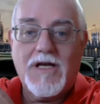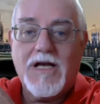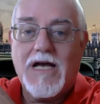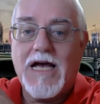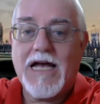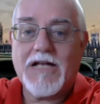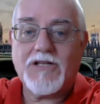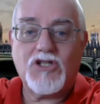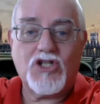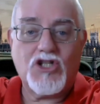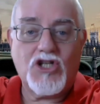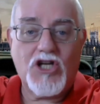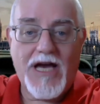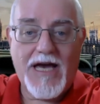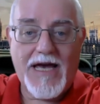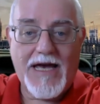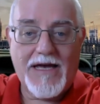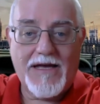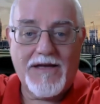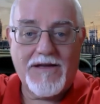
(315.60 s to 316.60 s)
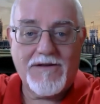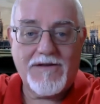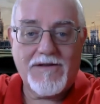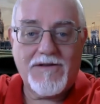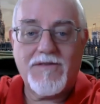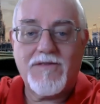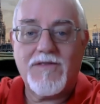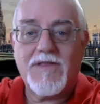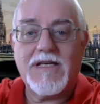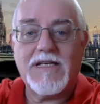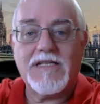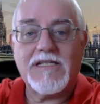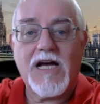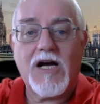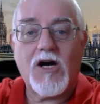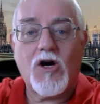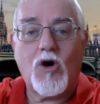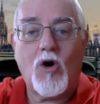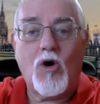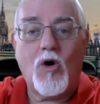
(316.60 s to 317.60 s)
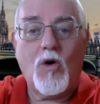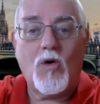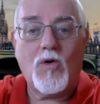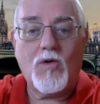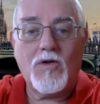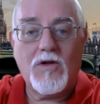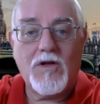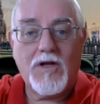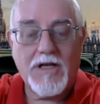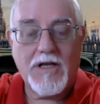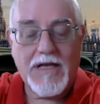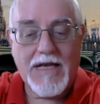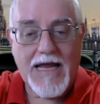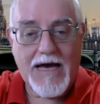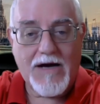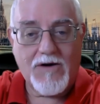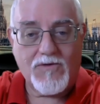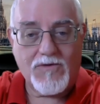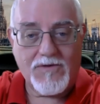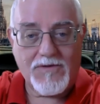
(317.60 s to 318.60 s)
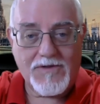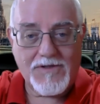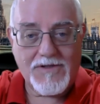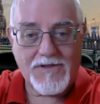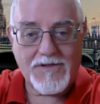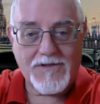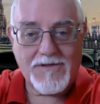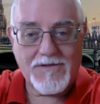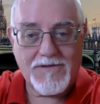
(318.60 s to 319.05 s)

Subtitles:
a chair. These are all nouns.